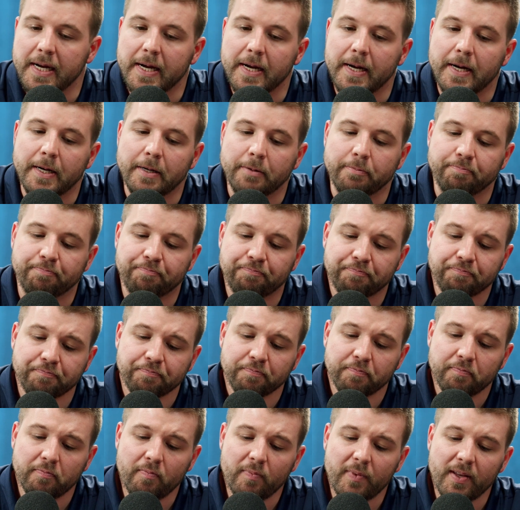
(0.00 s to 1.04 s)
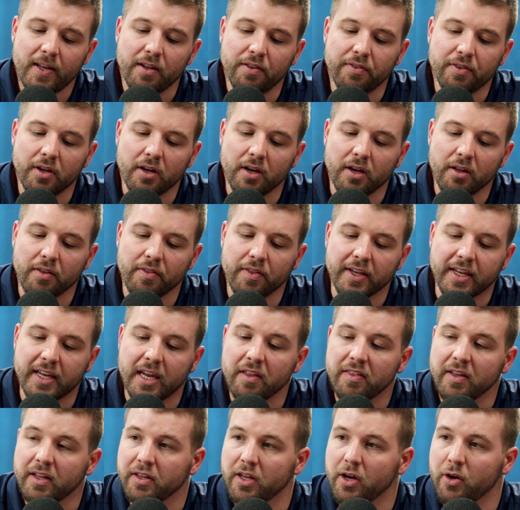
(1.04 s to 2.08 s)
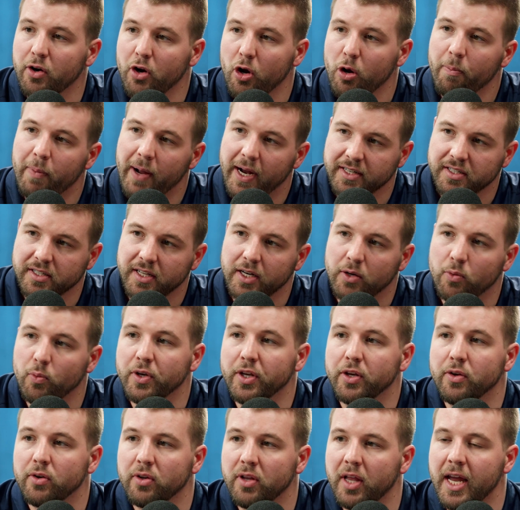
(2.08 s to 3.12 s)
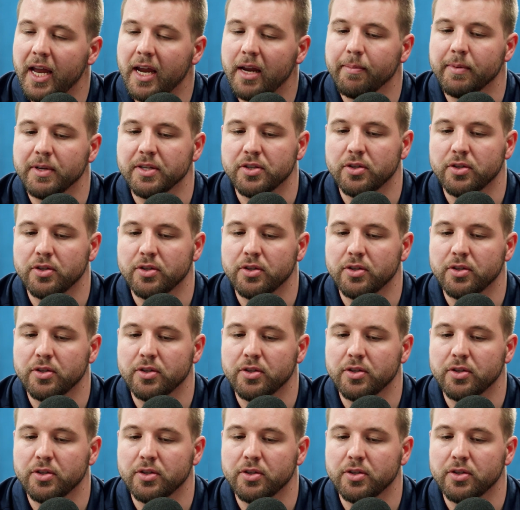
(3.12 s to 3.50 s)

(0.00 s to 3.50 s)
The key thing, though, going back to like when you claim,